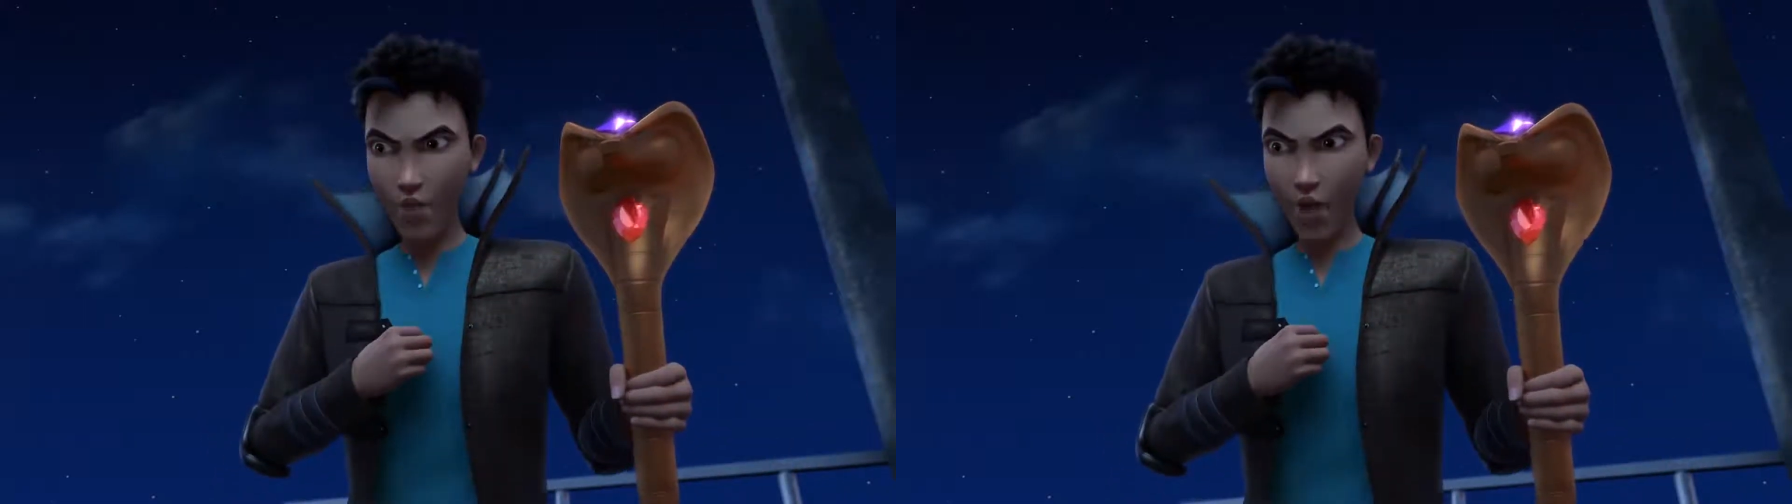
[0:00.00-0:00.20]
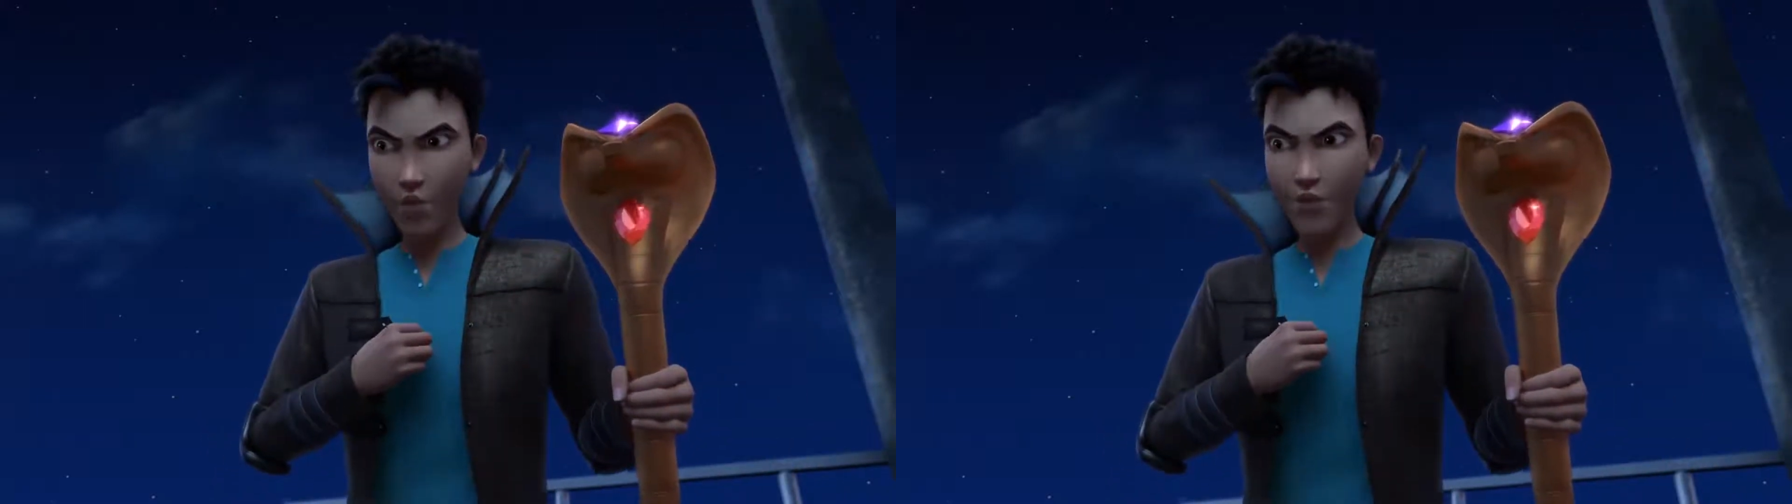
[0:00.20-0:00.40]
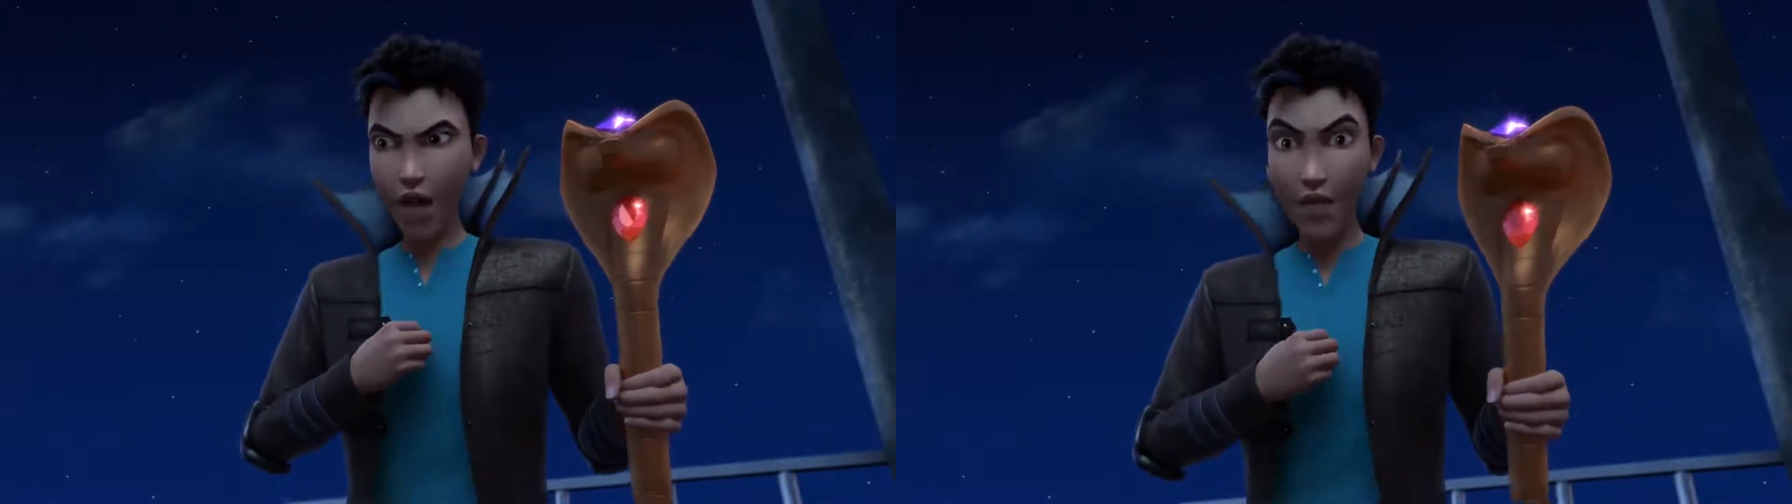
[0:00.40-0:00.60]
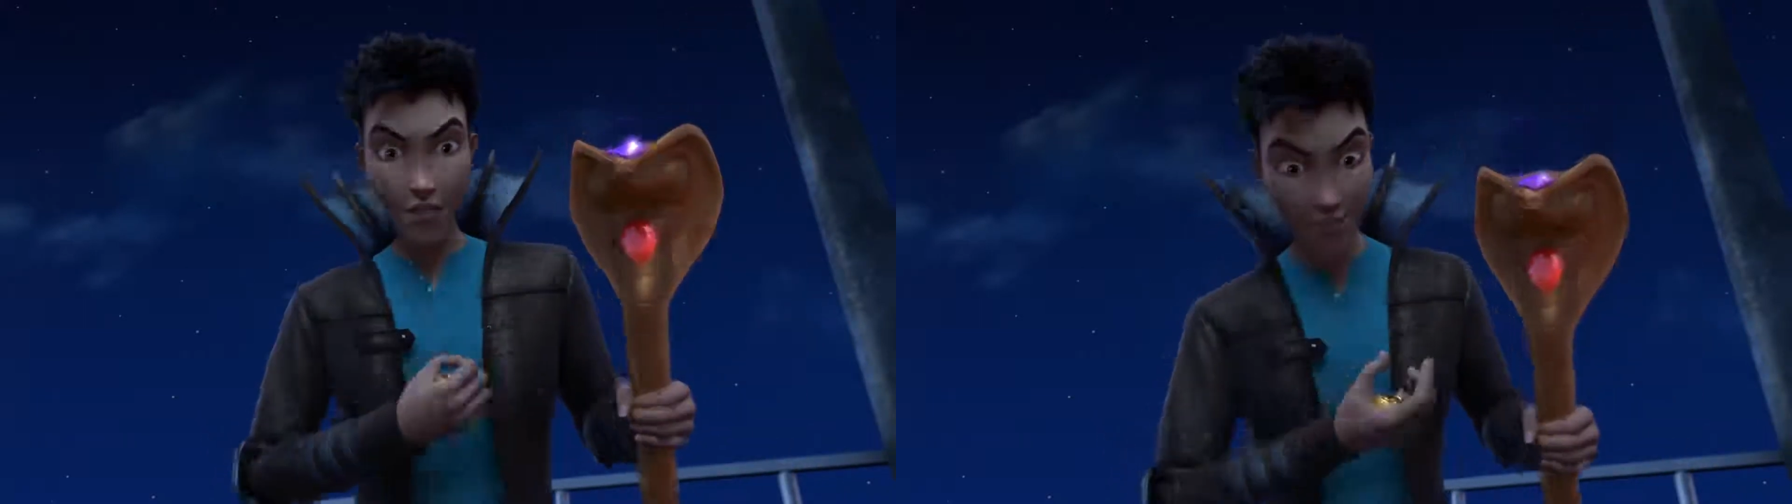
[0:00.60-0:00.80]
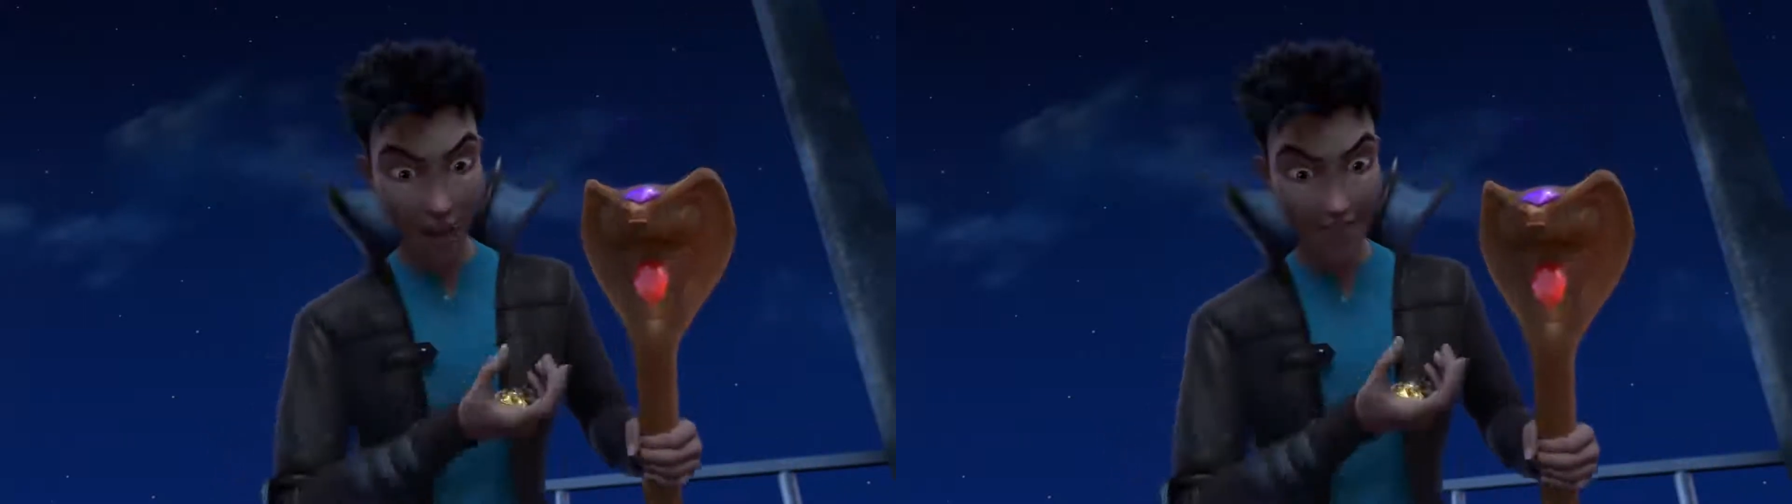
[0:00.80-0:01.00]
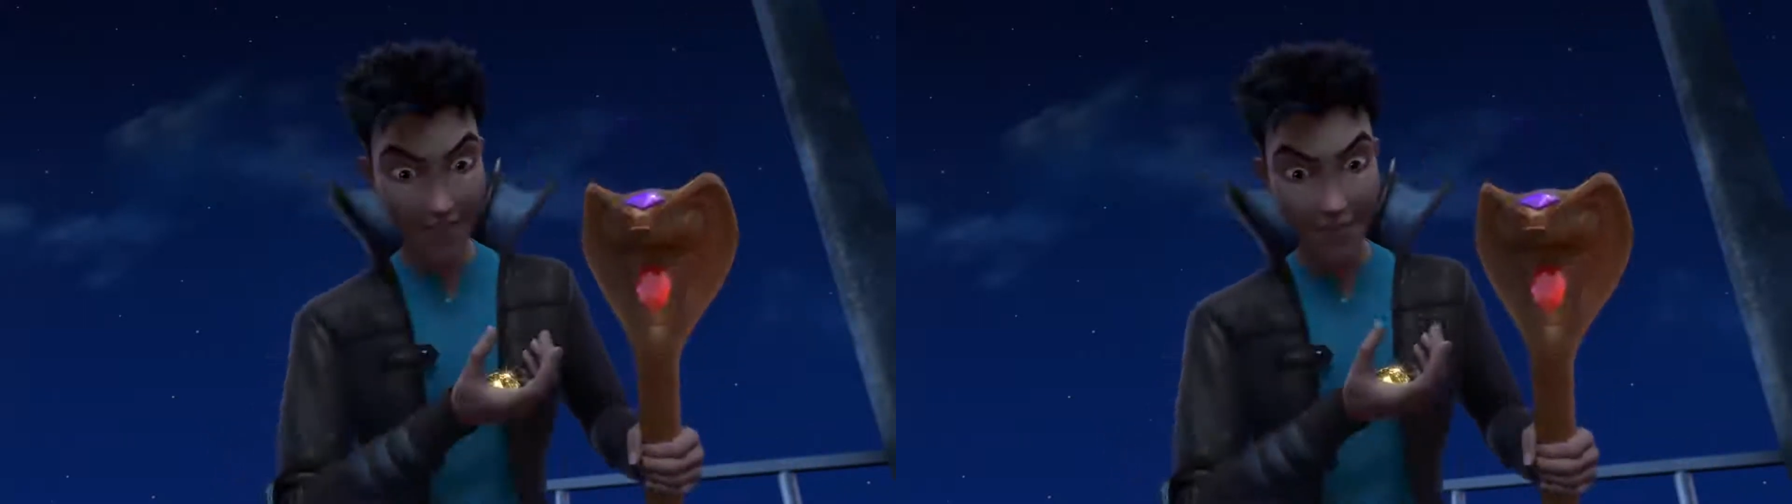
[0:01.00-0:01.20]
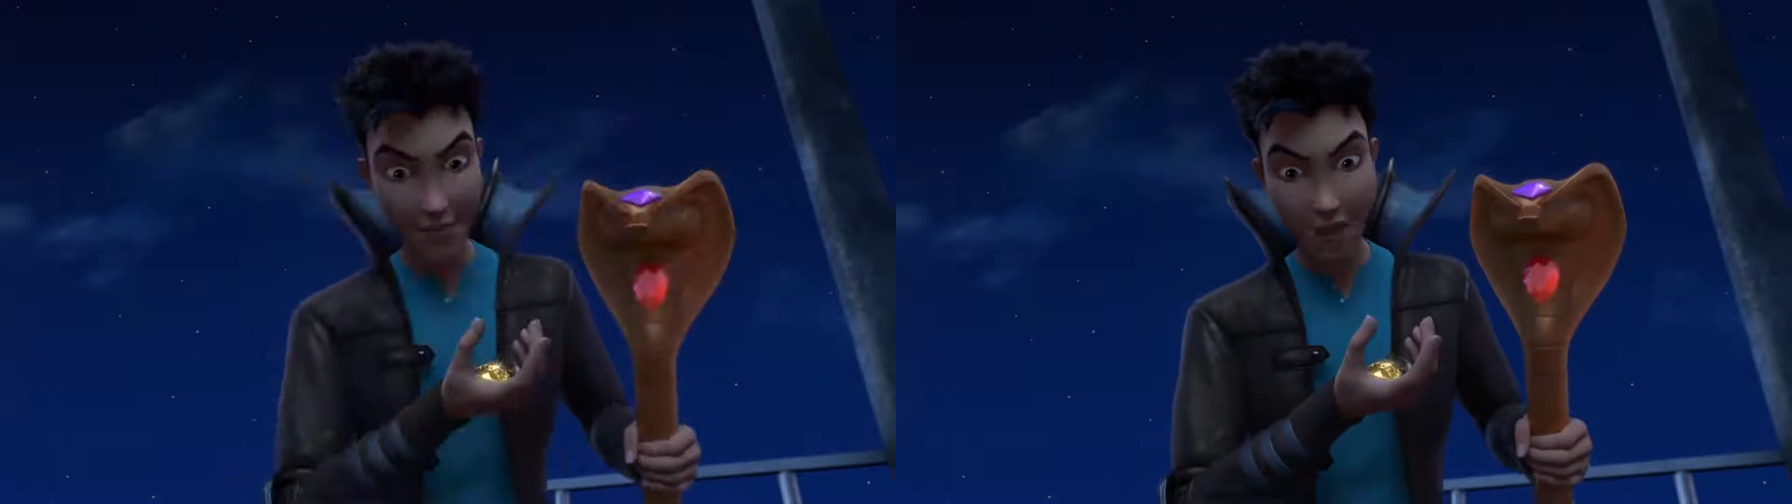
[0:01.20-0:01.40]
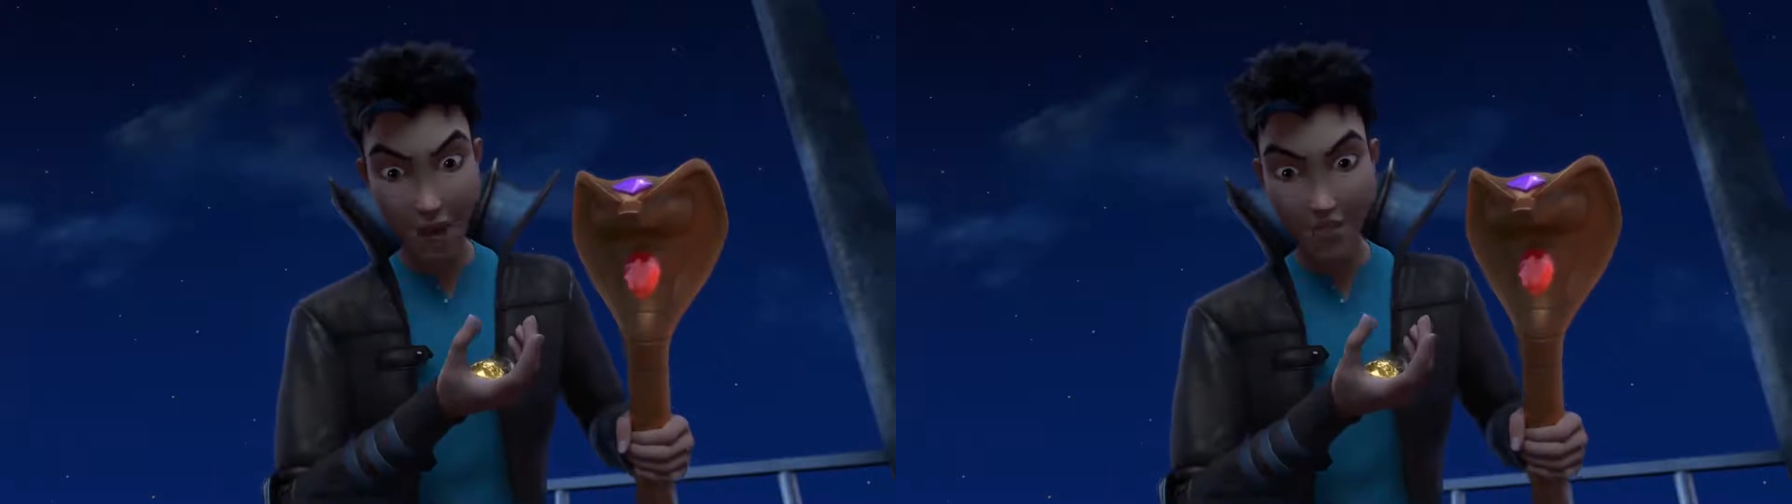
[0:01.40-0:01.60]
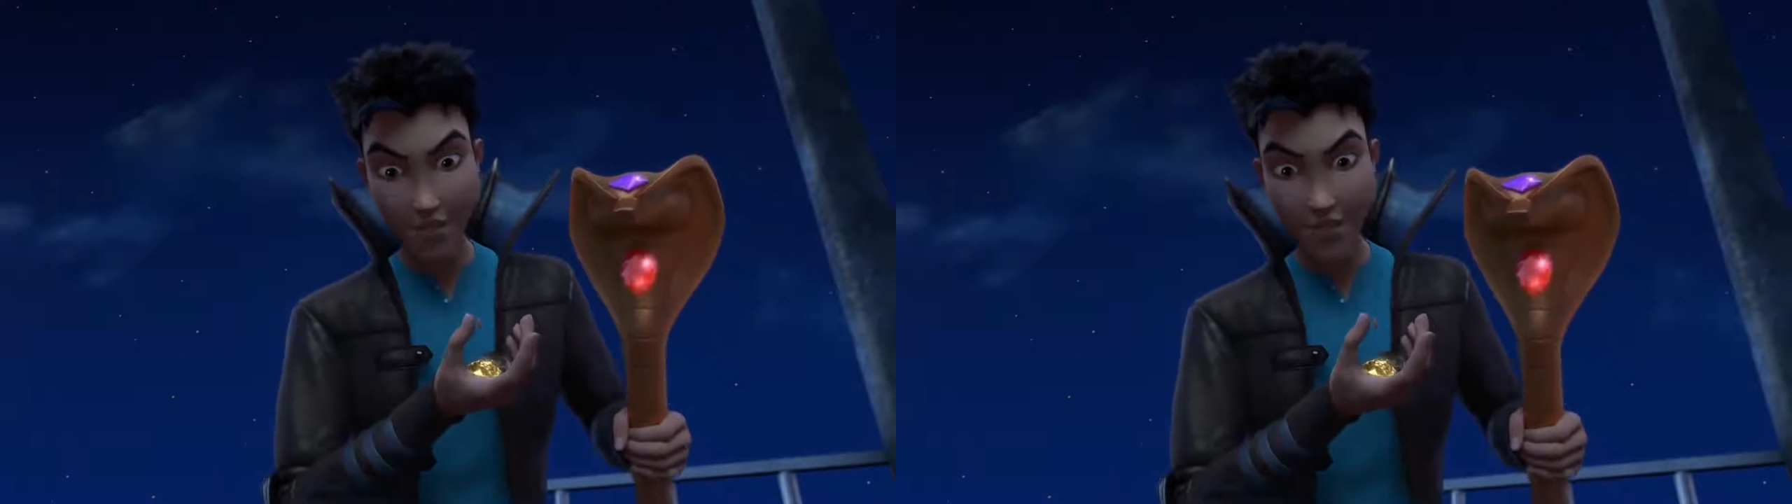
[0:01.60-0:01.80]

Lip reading: And when I've combined them all,